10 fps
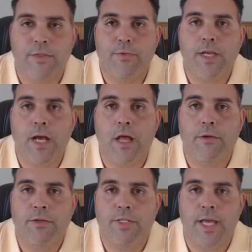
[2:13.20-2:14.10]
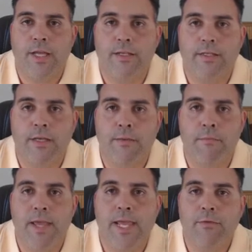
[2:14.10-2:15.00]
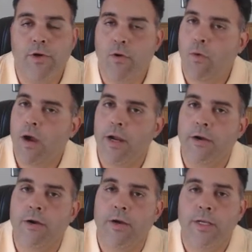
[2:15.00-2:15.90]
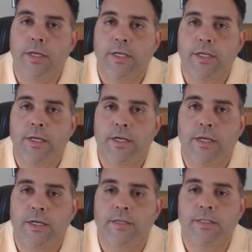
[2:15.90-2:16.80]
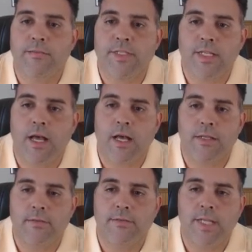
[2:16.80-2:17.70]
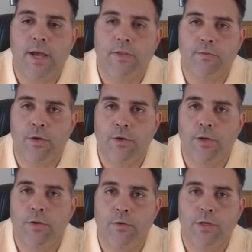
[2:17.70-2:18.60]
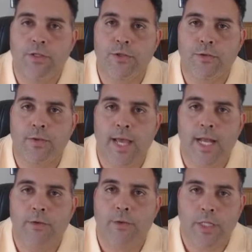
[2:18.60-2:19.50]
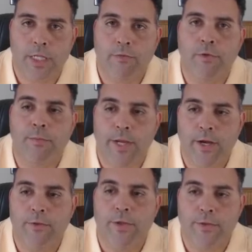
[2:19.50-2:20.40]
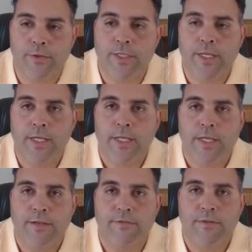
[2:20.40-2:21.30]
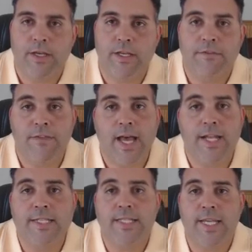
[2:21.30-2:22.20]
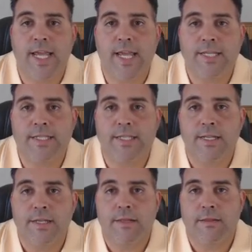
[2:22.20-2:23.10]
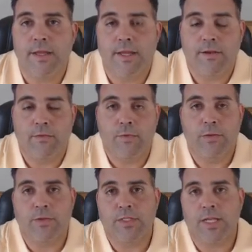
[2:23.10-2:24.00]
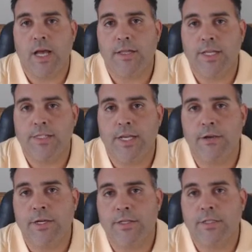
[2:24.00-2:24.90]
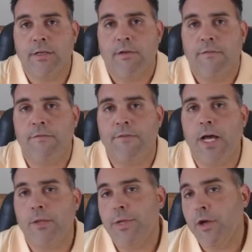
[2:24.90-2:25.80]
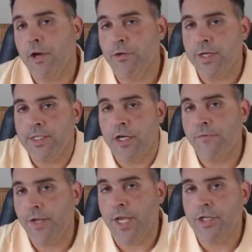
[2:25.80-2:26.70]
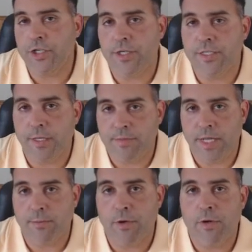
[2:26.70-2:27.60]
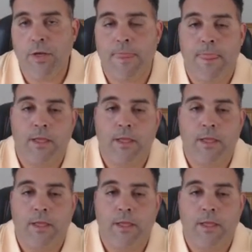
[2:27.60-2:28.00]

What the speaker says: three collars that may require some sod down the road in order to adequately repair those. If that is the case, then we will sod these areas following our greens aerification in September.